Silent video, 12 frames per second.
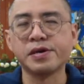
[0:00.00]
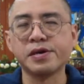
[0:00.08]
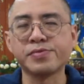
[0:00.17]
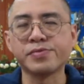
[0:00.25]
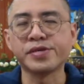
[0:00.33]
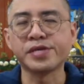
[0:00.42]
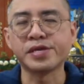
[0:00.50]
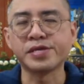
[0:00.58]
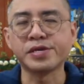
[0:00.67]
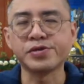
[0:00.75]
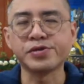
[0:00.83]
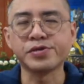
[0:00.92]
as well as
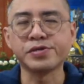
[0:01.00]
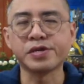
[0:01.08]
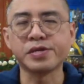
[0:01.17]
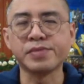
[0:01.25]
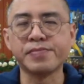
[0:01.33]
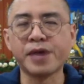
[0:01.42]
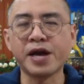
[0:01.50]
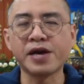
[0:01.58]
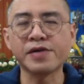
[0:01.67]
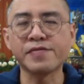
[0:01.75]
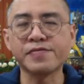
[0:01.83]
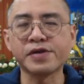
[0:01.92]
sensations at the
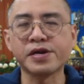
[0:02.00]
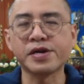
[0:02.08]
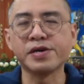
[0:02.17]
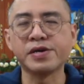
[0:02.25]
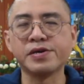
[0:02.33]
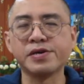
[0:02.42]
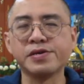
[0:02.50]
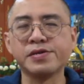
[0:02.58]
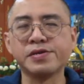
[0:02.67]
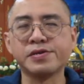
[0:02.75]
back of the head,